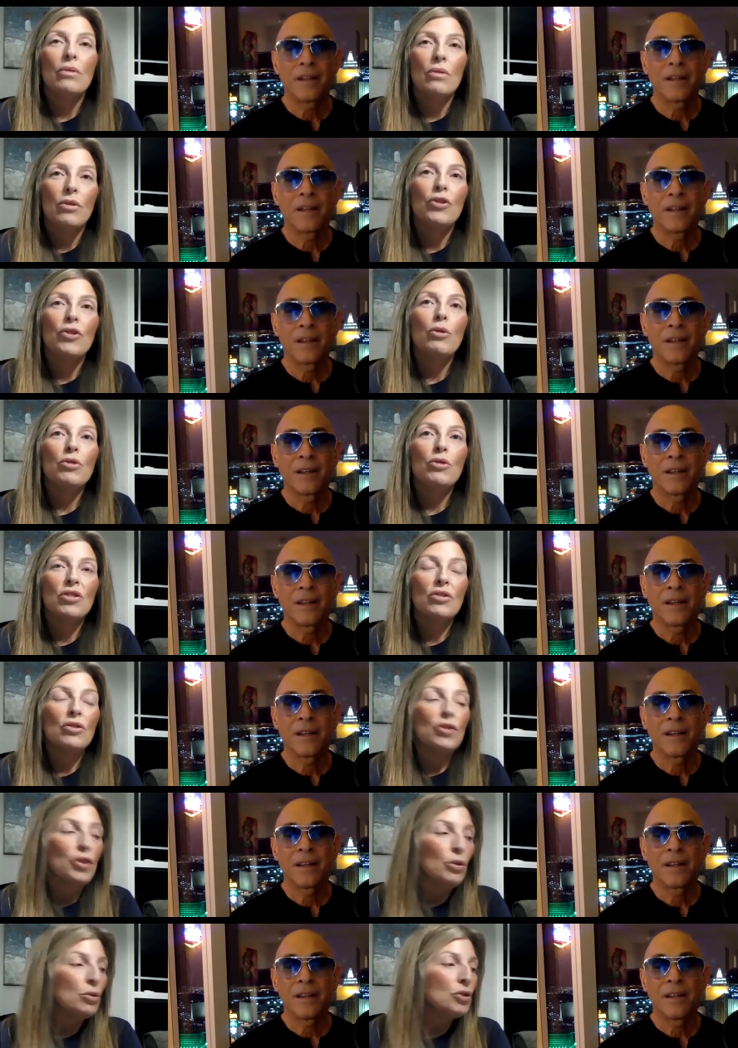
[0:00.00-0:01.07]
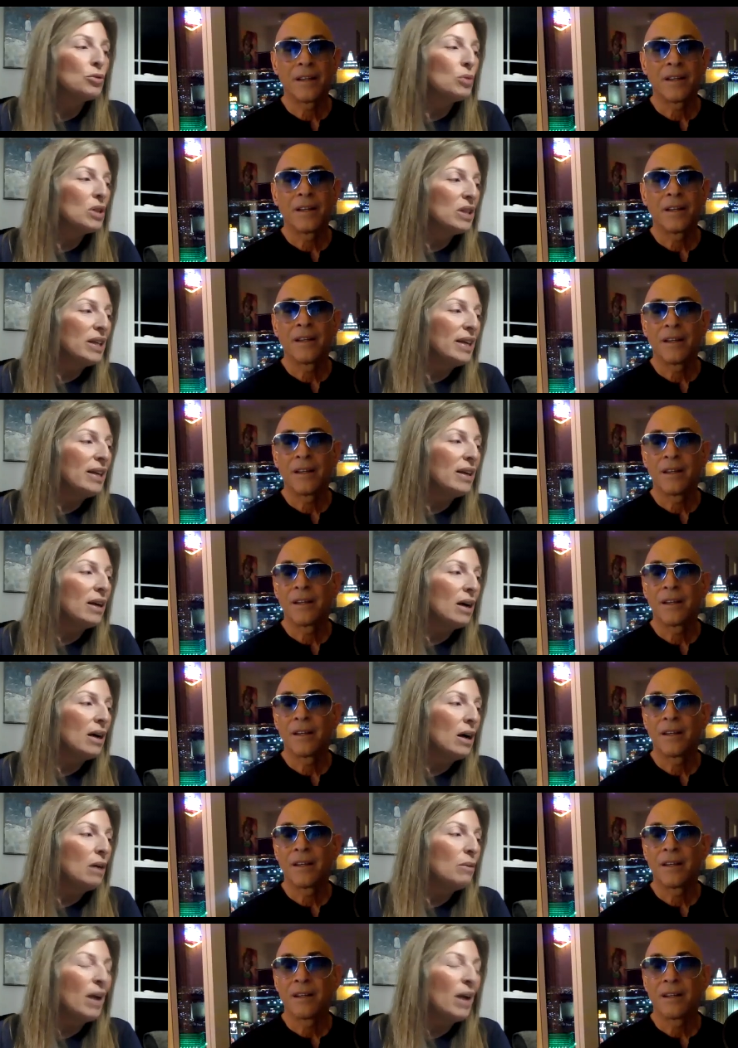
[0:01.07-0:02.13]
Speaker 1: Usually, usually
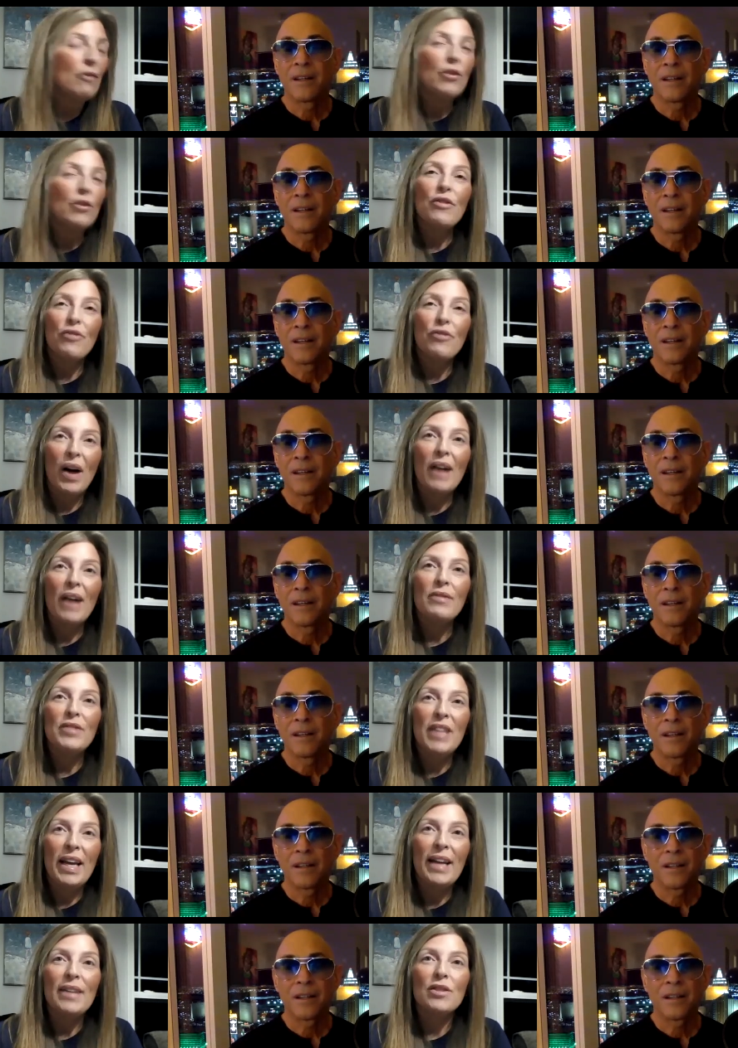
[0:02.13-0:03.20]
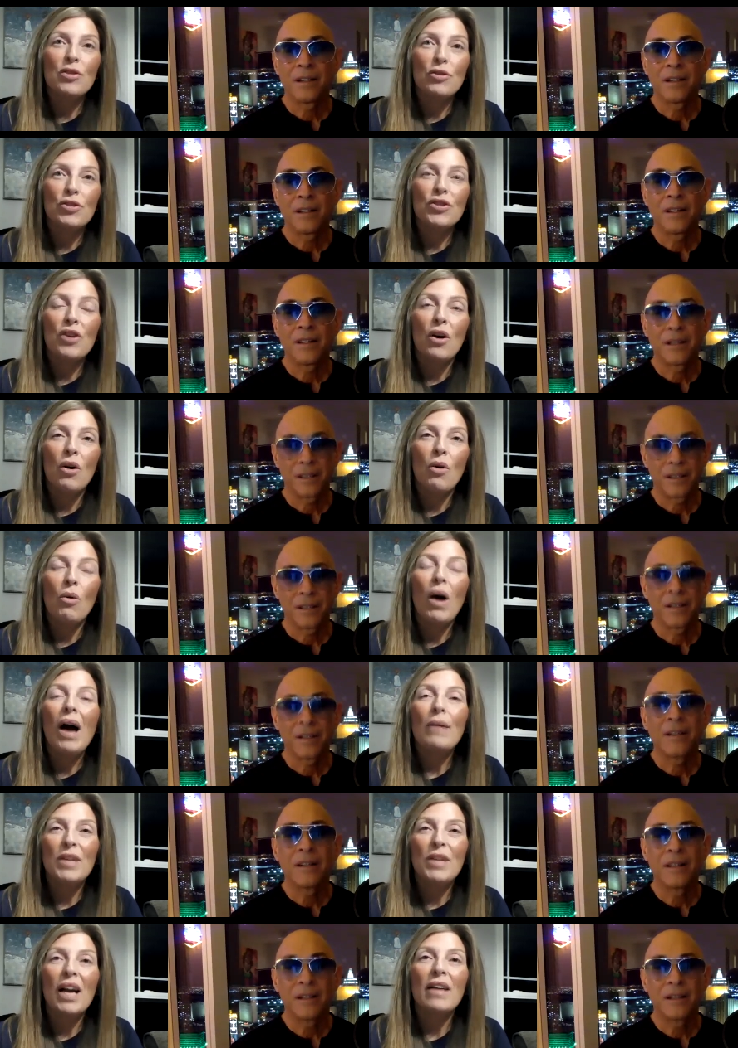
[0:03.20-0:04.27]
uh, every five days or so,
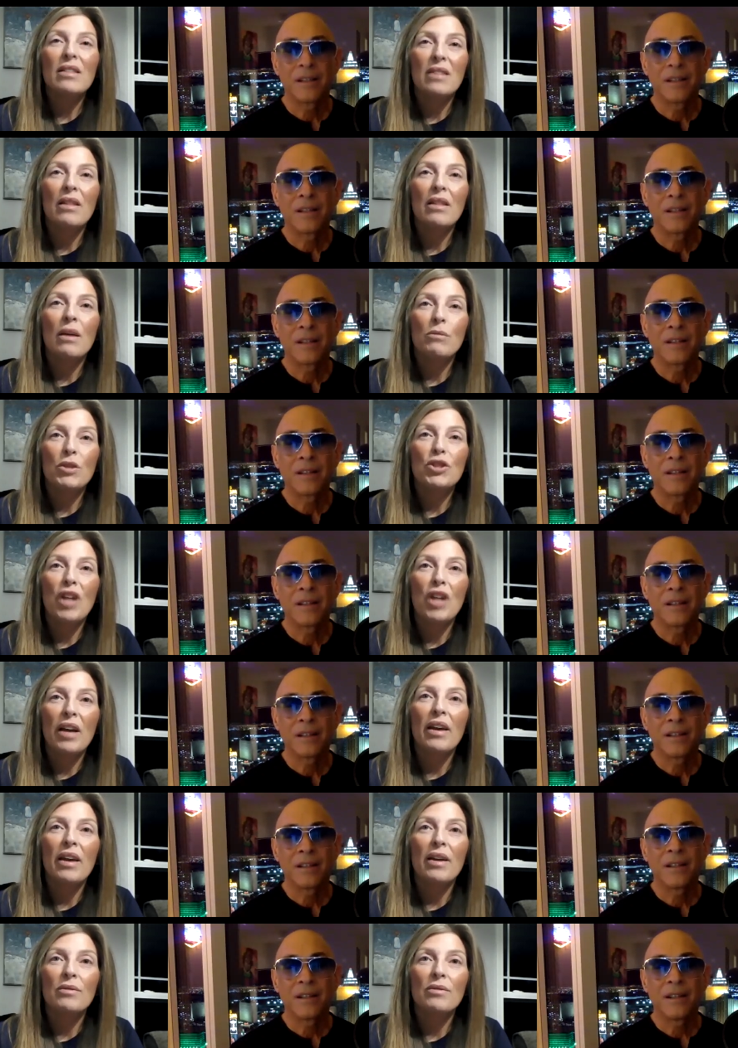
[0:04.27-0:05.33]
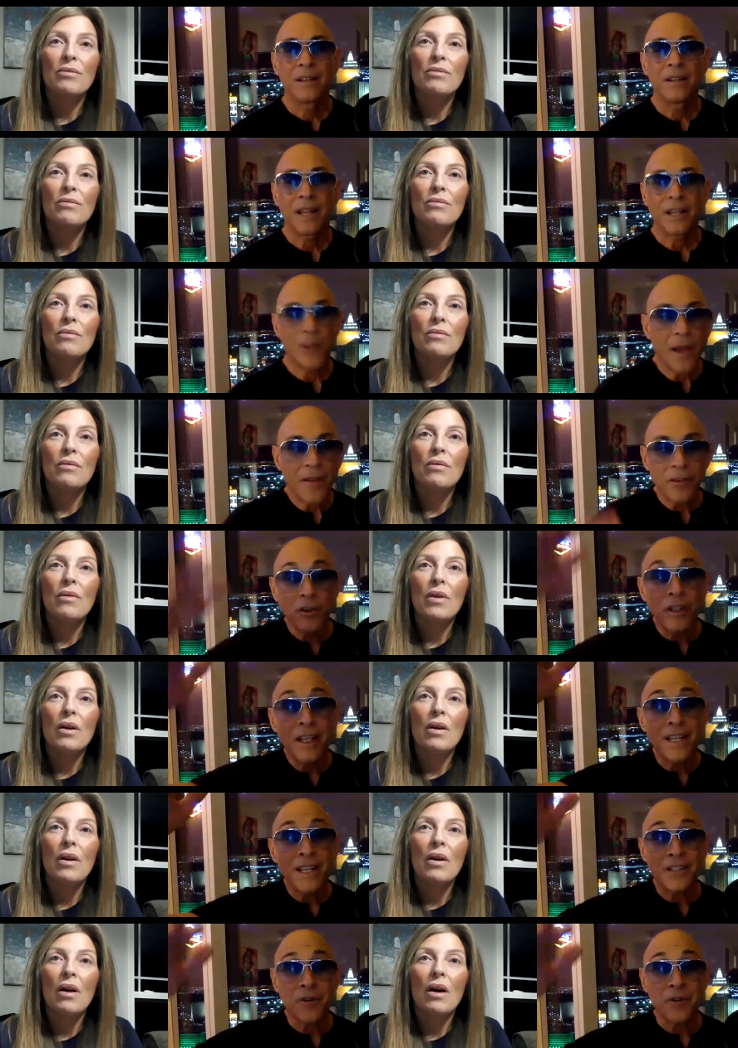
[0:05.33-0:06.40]
I'm texting them to check in.
Speaker 2: And you have your
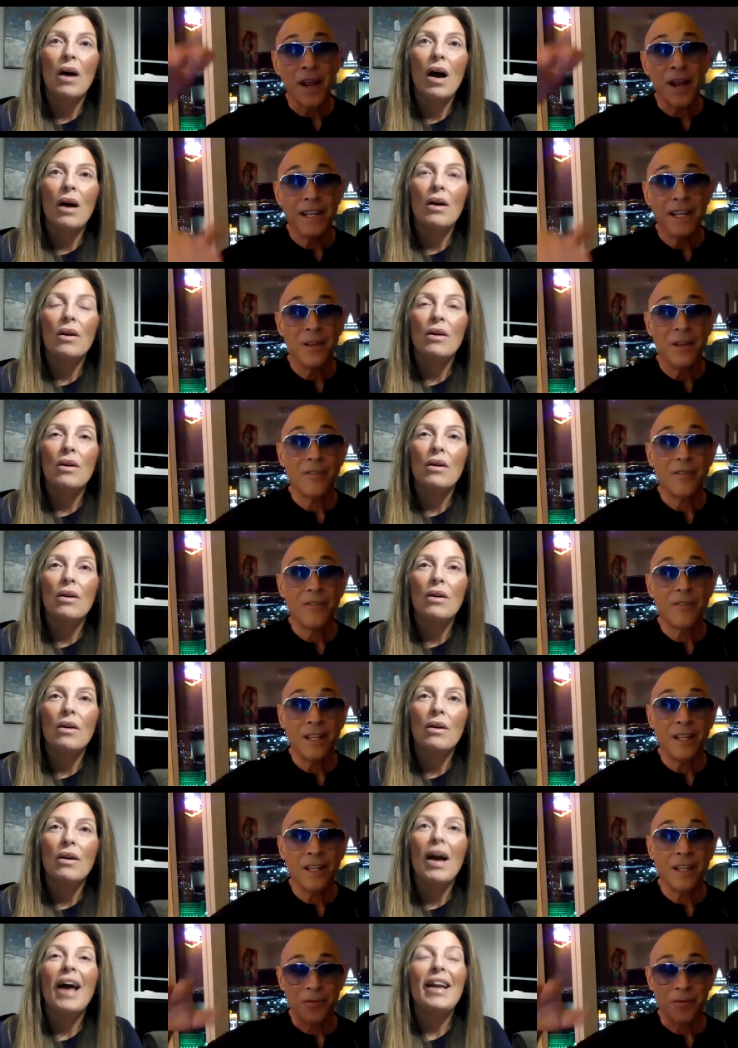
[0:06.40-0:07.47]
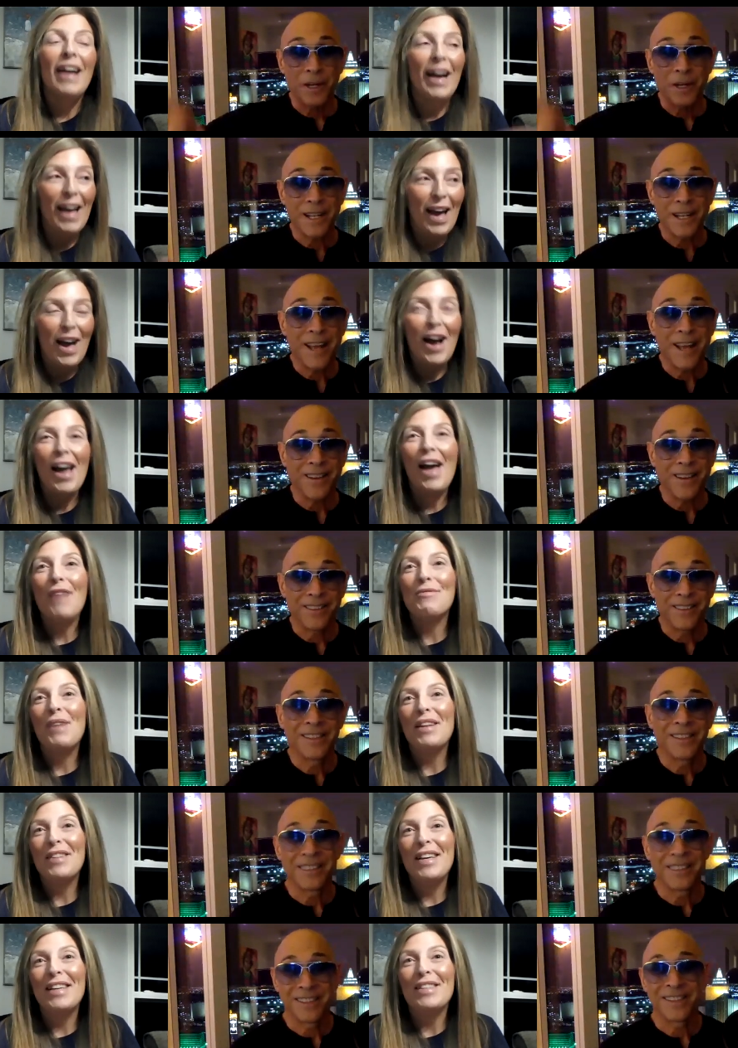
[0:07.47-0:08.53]
list, right? You have your list. And I, I,
Speaker 1: have
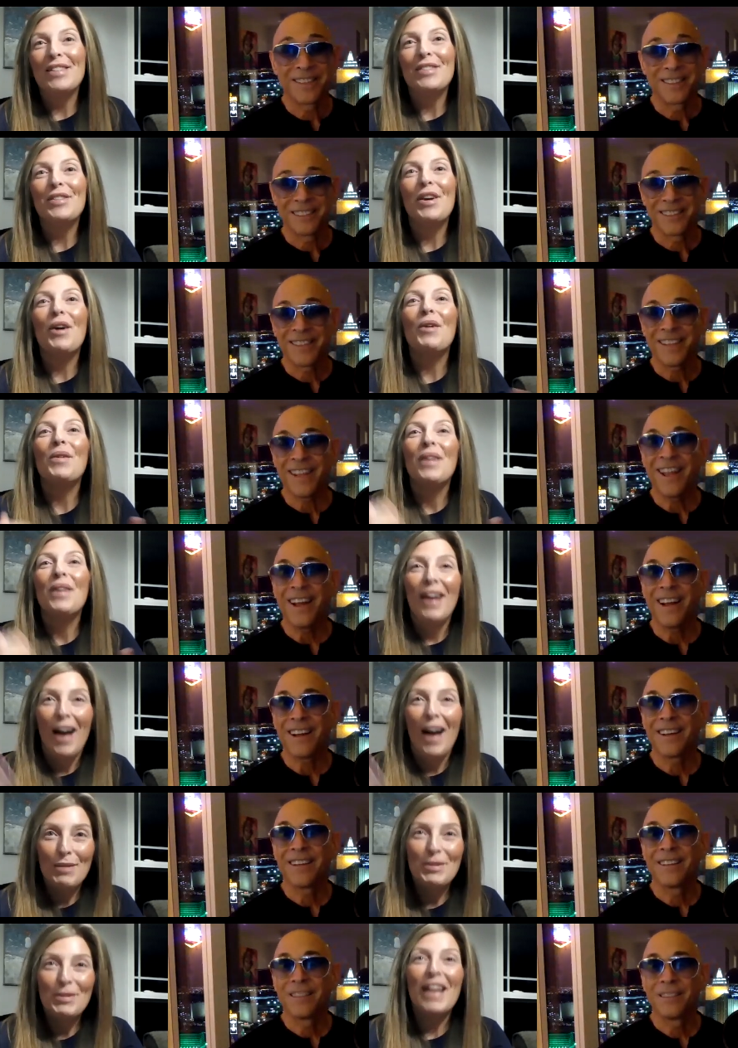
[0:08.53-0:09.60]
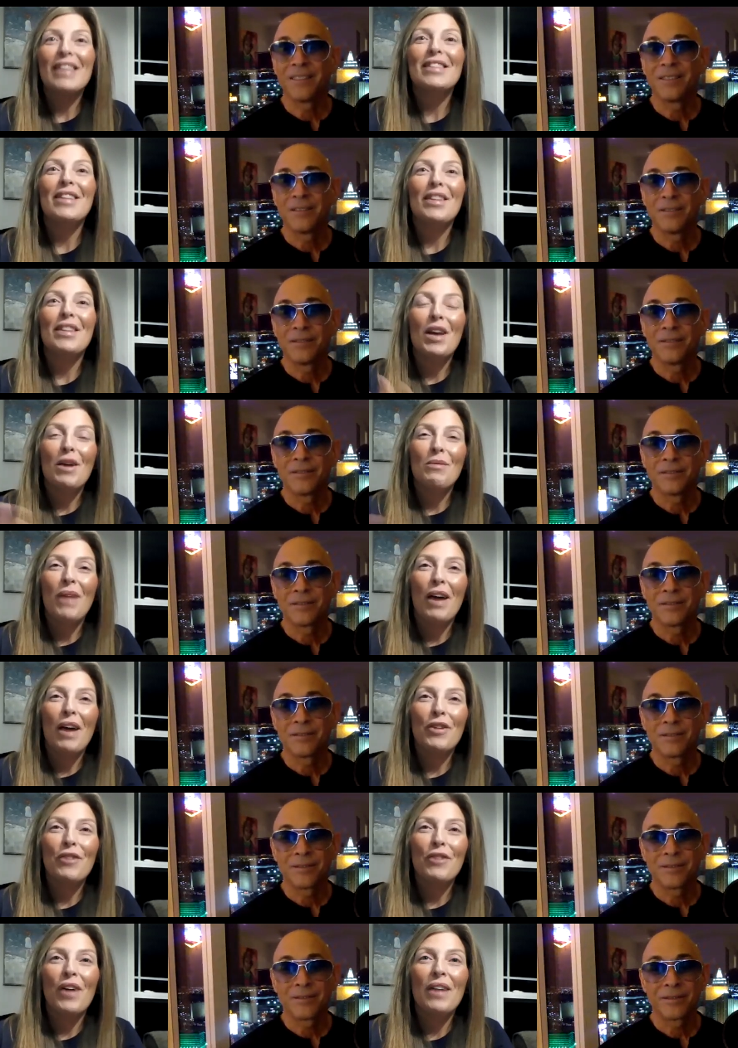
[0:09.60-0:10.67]
my list. So yeah. I'm texting them
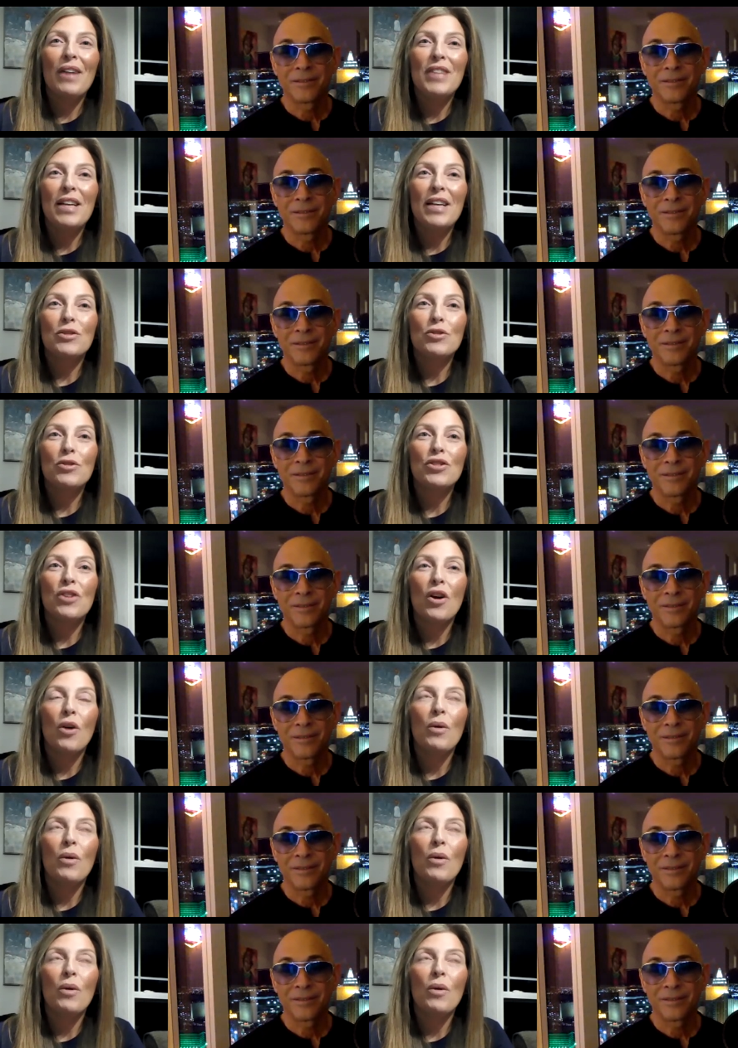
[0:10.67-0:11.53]
every five days or so.